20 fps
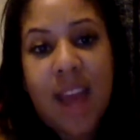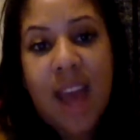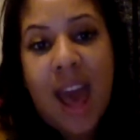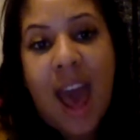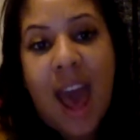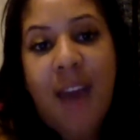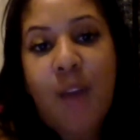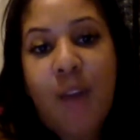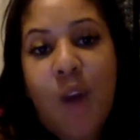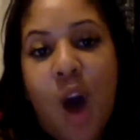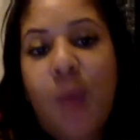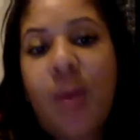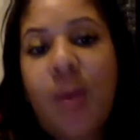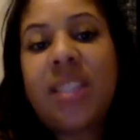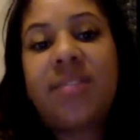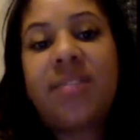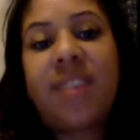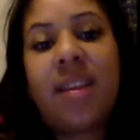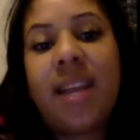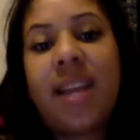I've
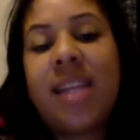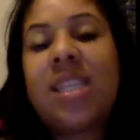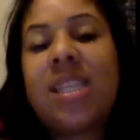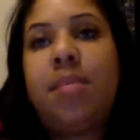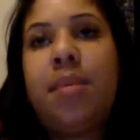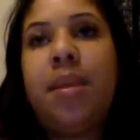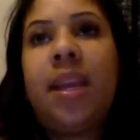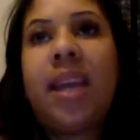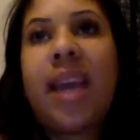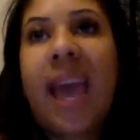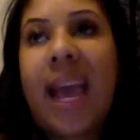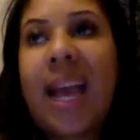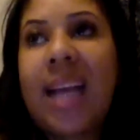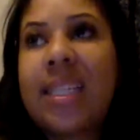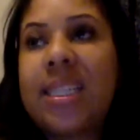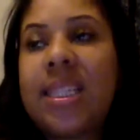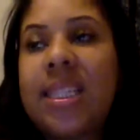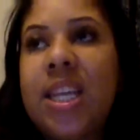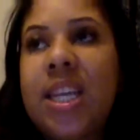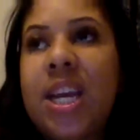always found that to be the
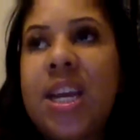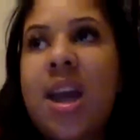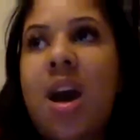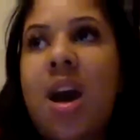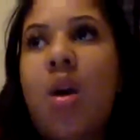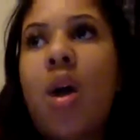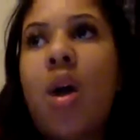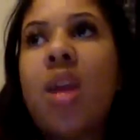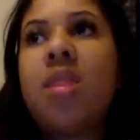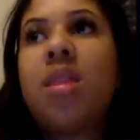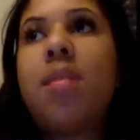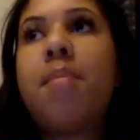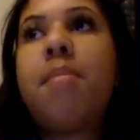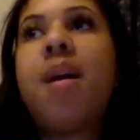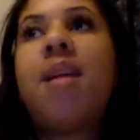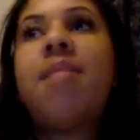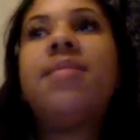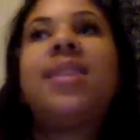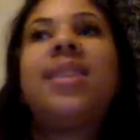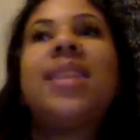case. You know, in the
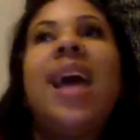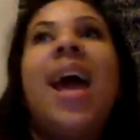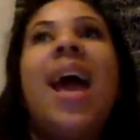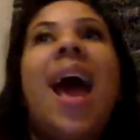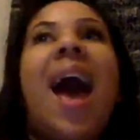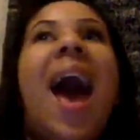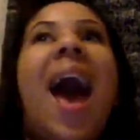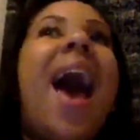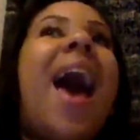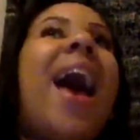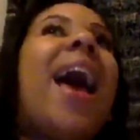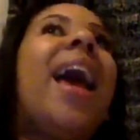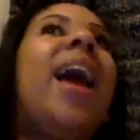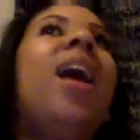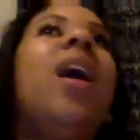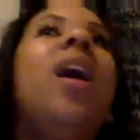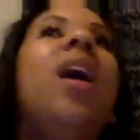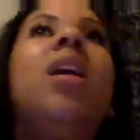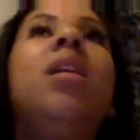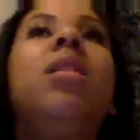months that
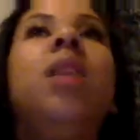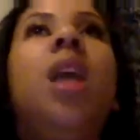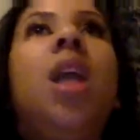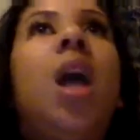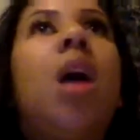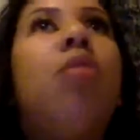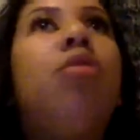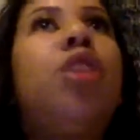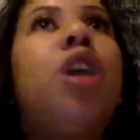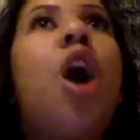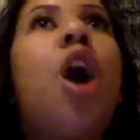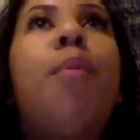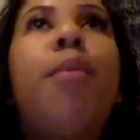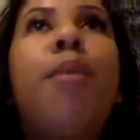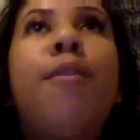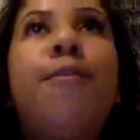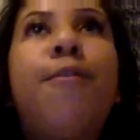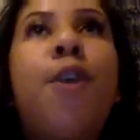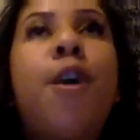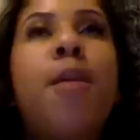I, you know, don't
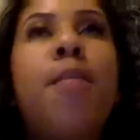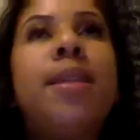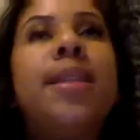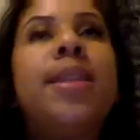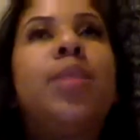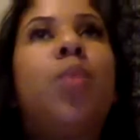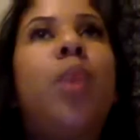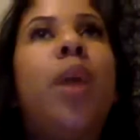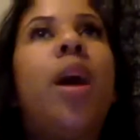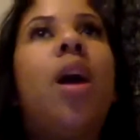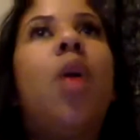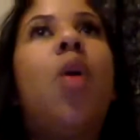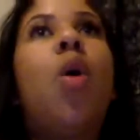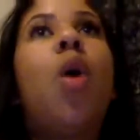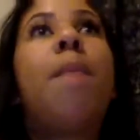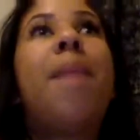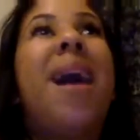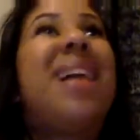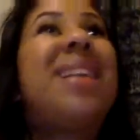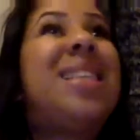perform as well
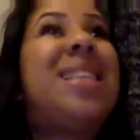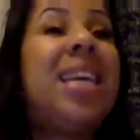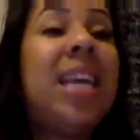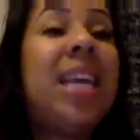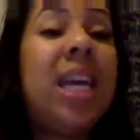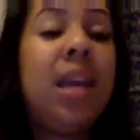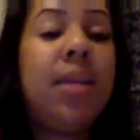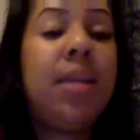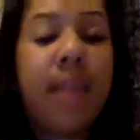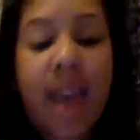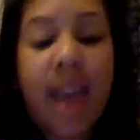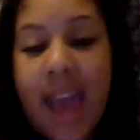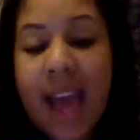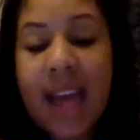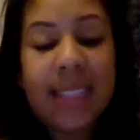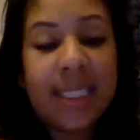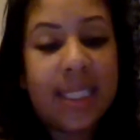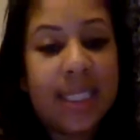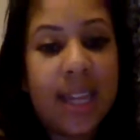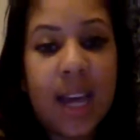or my team
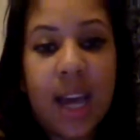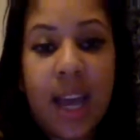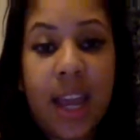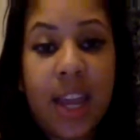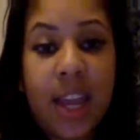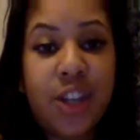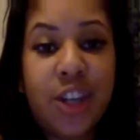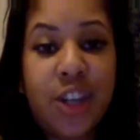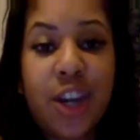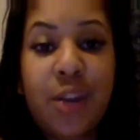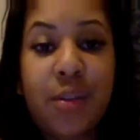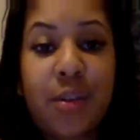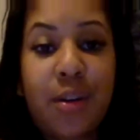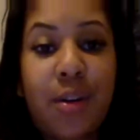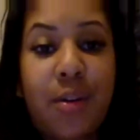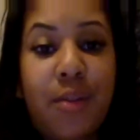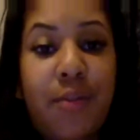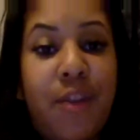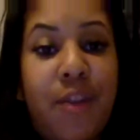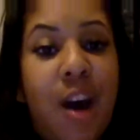as in
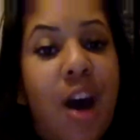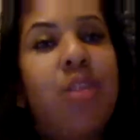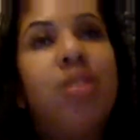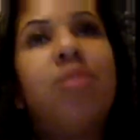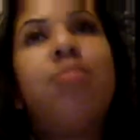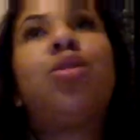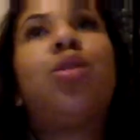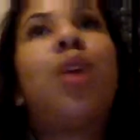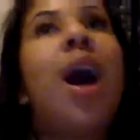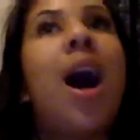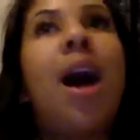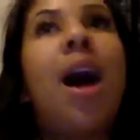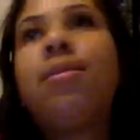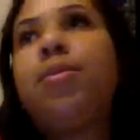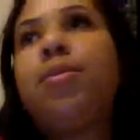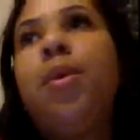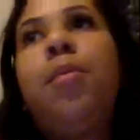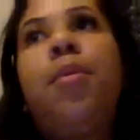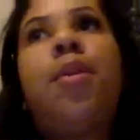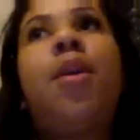general. Volume drops,
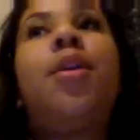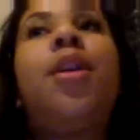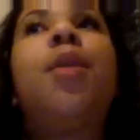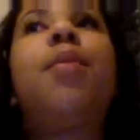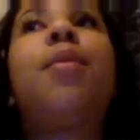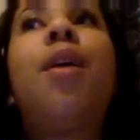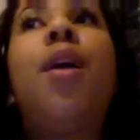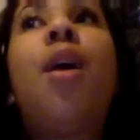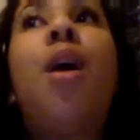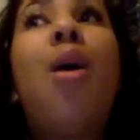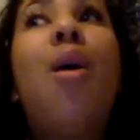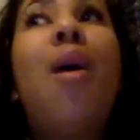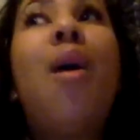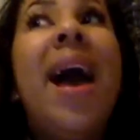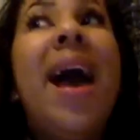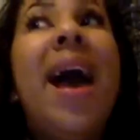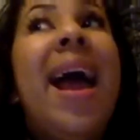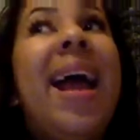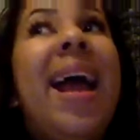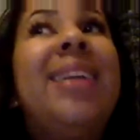people don't enroll.
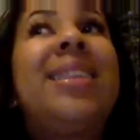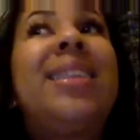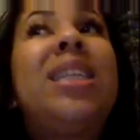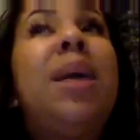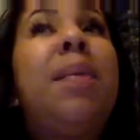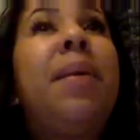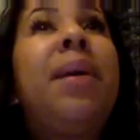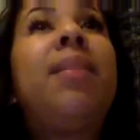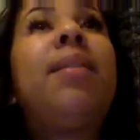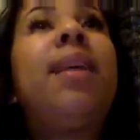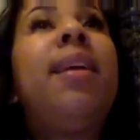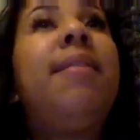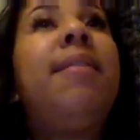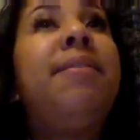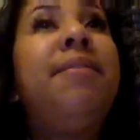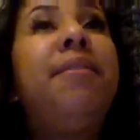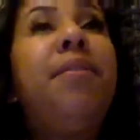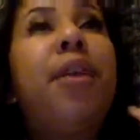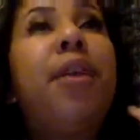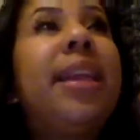It's typically
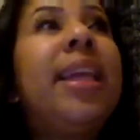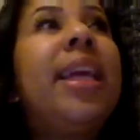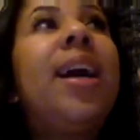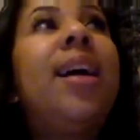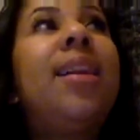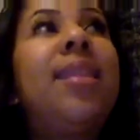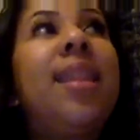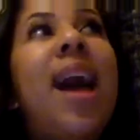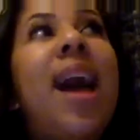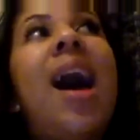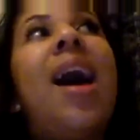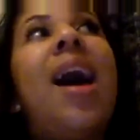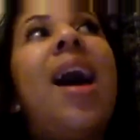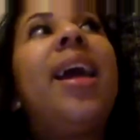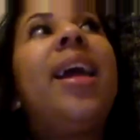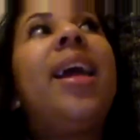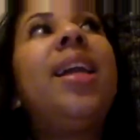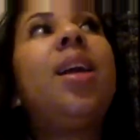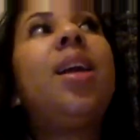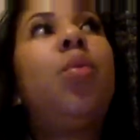really
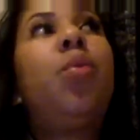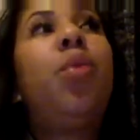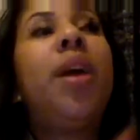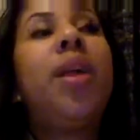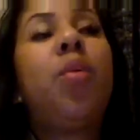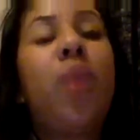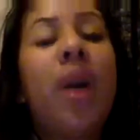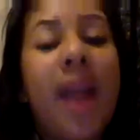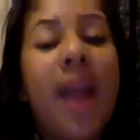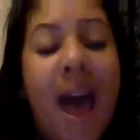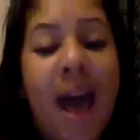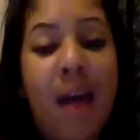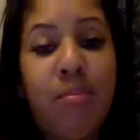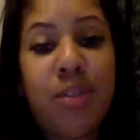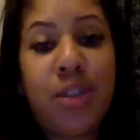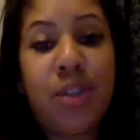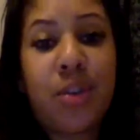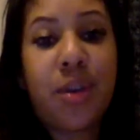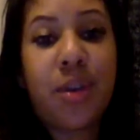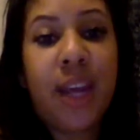aligned with what I'm
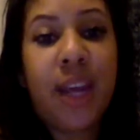doing.